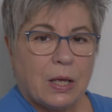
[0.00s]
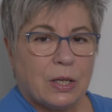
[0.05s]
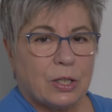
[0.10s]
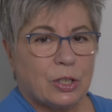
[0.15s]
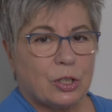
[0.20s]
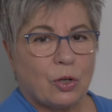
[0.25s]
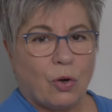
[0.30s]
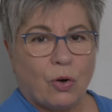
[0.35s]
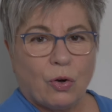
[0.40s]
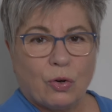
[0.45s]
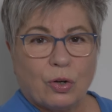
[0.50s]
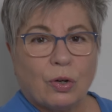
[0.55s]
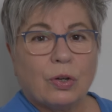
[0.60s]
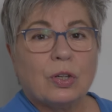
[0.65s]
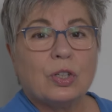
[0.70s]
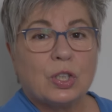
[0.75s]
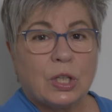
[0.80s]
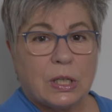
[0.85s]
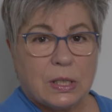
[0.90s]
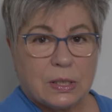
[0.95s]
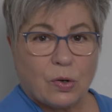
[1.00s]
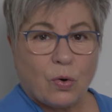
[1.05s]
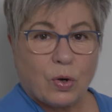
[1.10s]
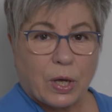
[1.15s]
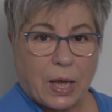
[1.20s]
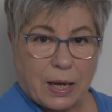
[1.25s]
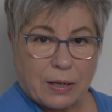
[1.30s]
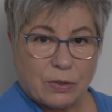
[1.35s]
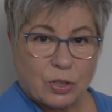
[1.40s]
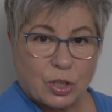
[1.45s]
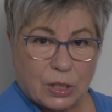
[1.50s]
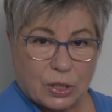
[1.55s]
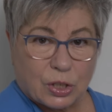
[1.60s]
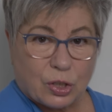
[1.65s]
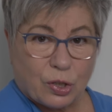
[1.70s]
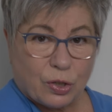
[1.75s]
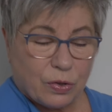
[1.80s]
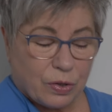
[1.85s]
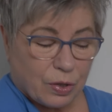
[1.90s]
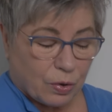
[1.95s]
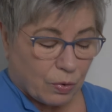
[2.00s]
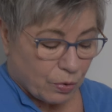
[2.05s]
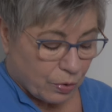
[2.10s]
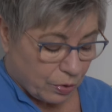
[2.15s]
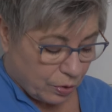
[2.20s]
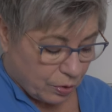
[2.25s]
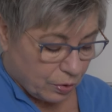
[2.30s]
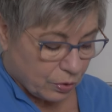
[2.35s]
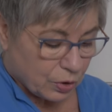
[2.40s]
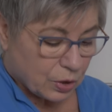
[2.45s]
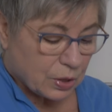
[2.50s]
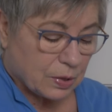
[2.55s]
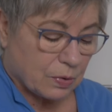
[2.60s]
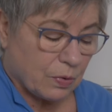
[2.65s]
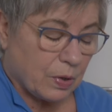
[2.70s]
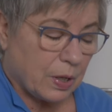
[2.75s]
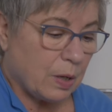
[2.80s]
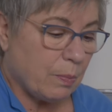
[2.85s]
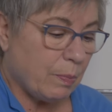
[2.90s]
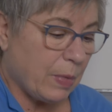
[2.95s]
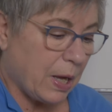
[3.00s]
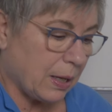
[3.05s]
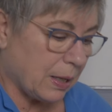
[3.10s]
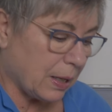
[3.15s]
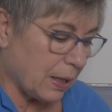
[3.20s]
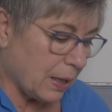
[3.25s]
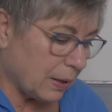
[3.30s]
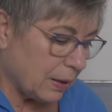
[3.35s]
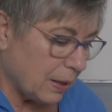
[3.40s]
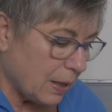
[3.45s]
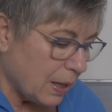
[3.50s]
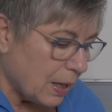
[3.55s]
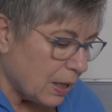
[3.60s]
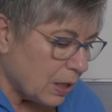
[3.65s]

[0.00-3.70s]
So she's okay. She's turned the corner. She's going to make it.